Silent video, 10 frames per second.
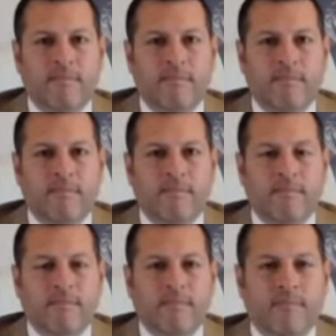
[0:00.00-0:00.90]

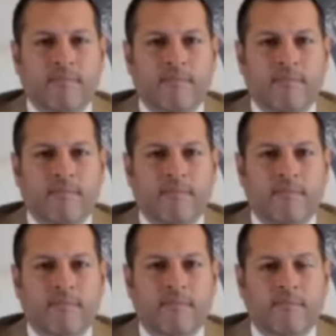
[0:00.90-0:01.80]

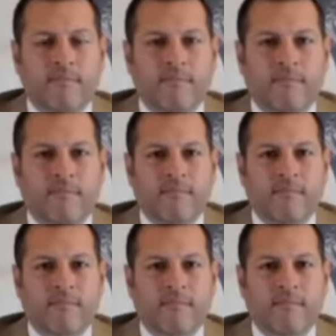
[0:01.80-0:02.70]

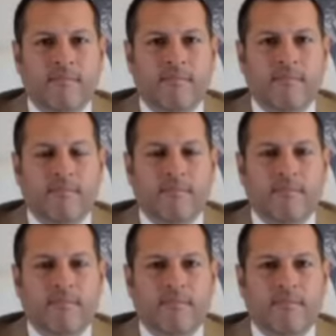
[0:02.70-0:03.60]

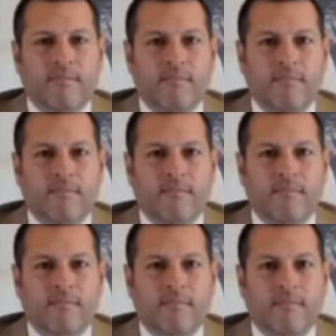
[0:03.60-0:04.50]

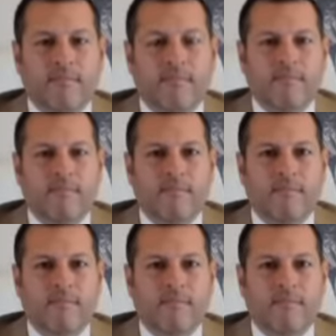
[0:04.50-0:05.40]

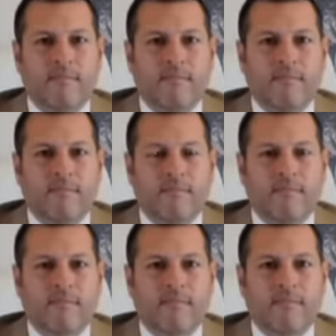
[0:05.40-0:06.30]

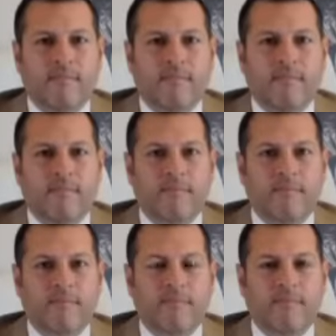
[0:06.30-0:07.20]

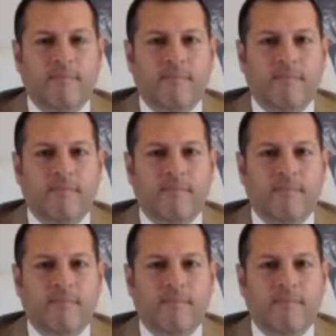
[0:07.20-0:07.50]
(not speaking)